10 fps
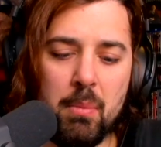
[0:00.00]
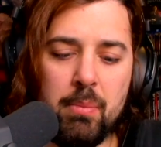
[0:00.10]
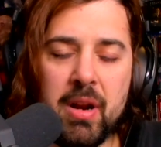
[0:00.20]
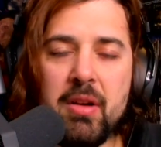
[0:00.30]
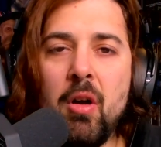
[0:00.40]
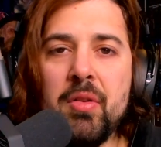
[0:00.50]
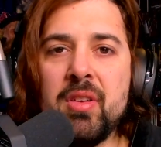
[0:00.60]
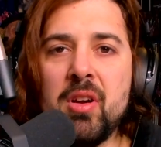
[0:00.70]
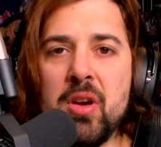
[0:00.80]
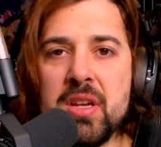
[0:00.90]
But in all
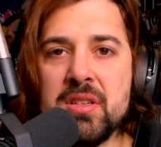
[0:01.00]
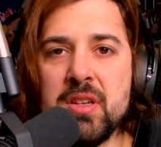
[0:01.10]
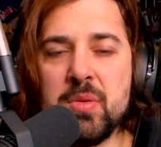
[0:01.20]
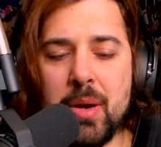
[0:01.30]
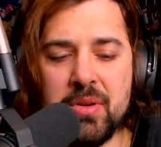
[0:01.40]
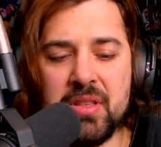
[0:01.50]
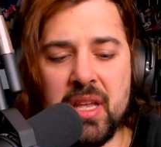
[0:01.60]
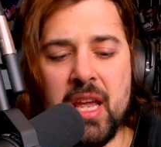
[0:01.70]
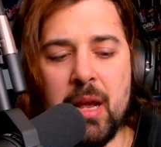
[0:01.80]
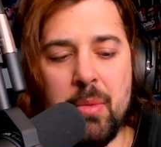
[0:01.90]
seriousness, when I was
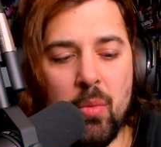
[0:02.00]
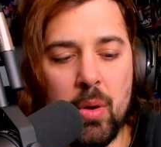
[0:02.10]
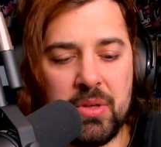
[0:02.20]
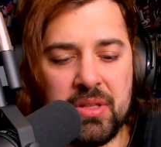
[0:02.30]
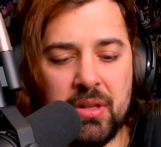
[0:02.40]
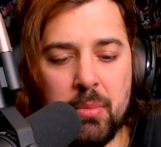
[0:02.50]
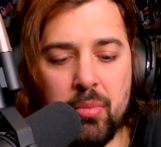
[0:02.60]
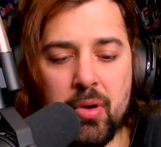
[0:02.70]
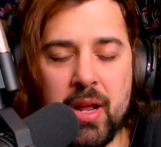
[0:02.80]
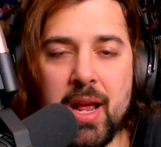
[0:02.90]
thinking about what was still in print